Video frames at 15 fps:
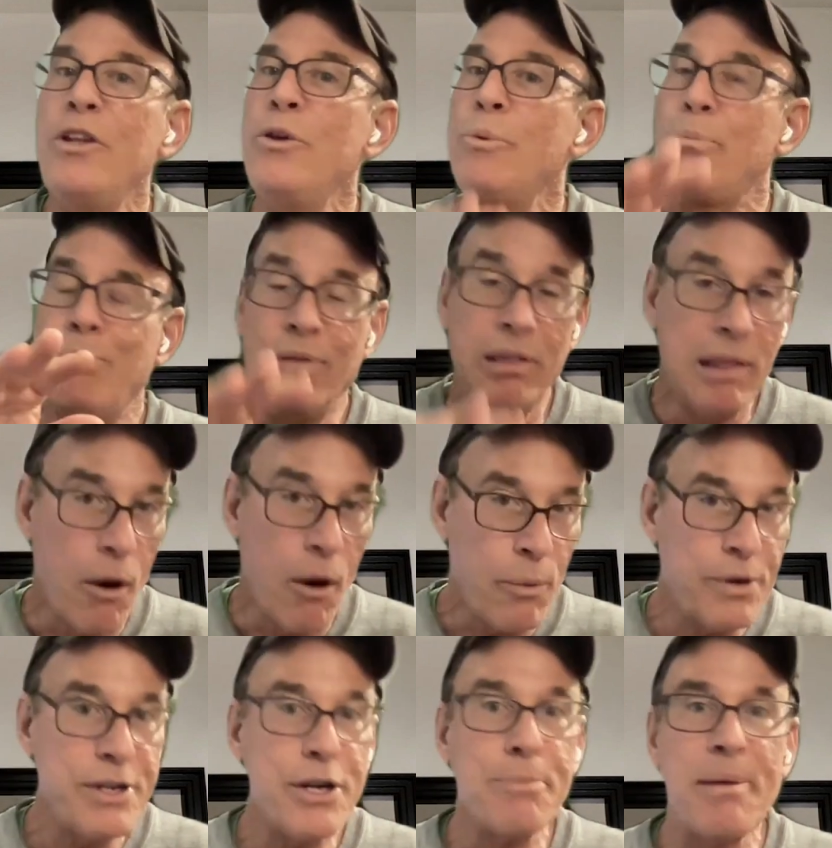you
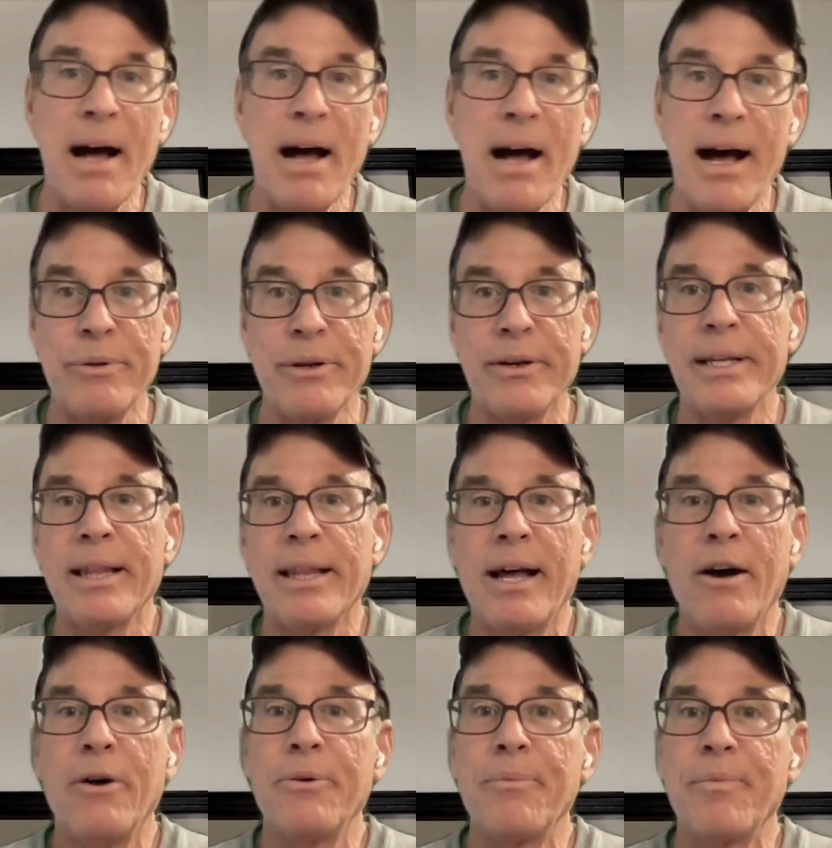lower your body really
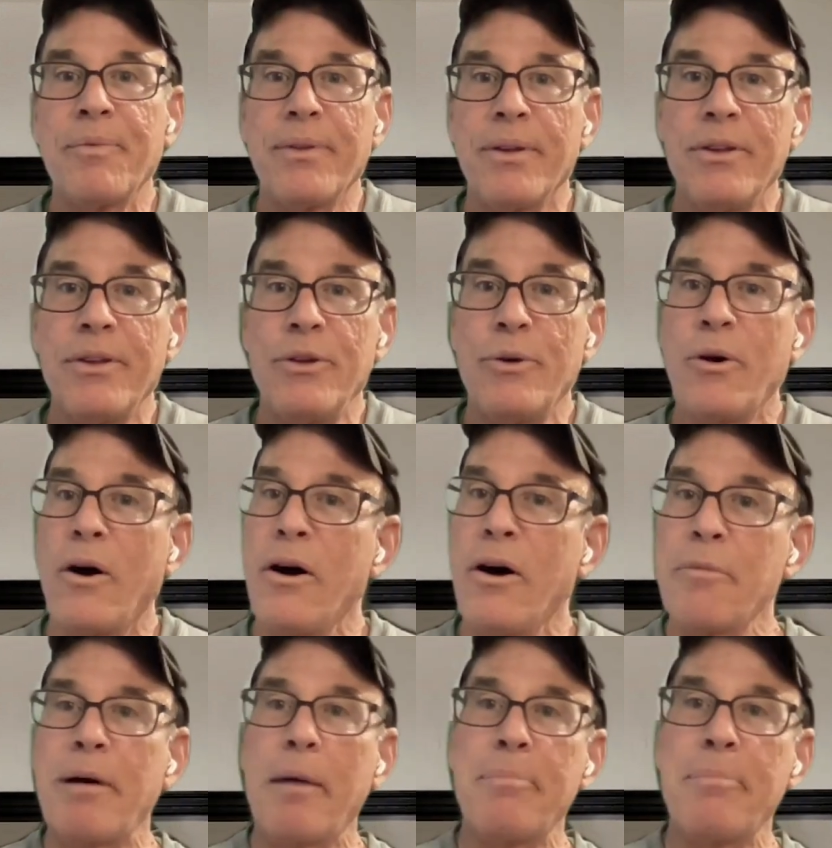low, you
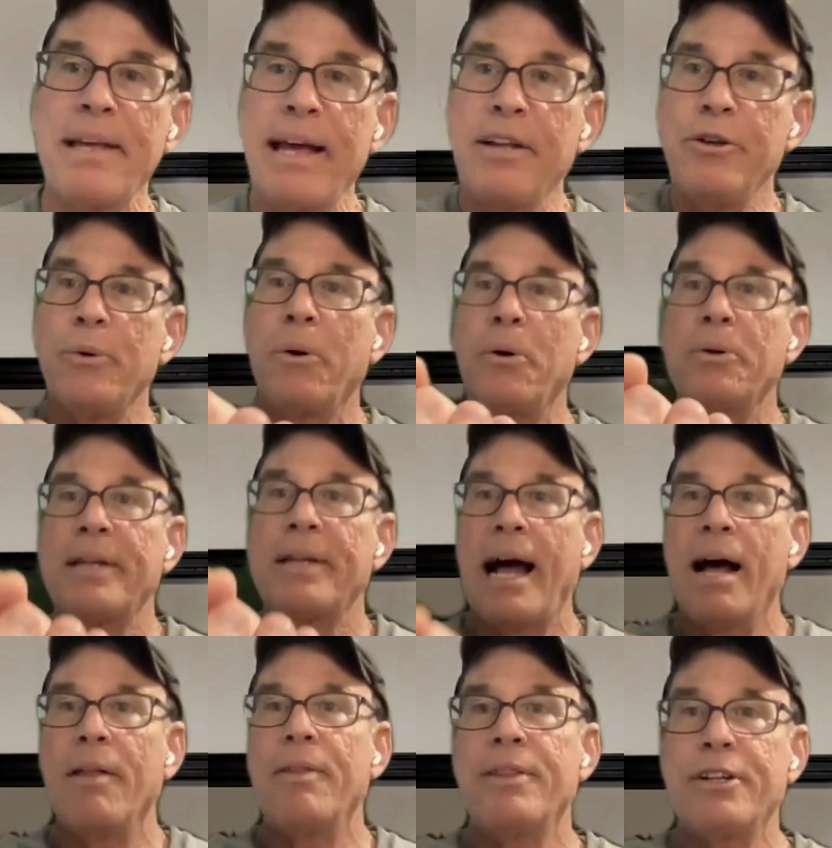call the puppy, and you hold
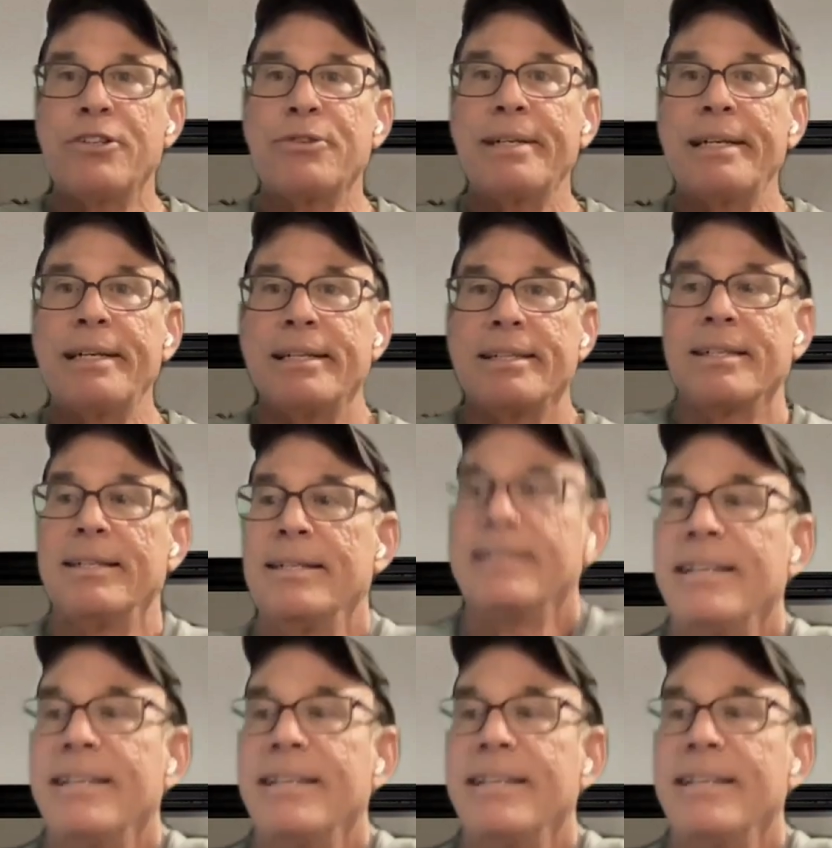out the treat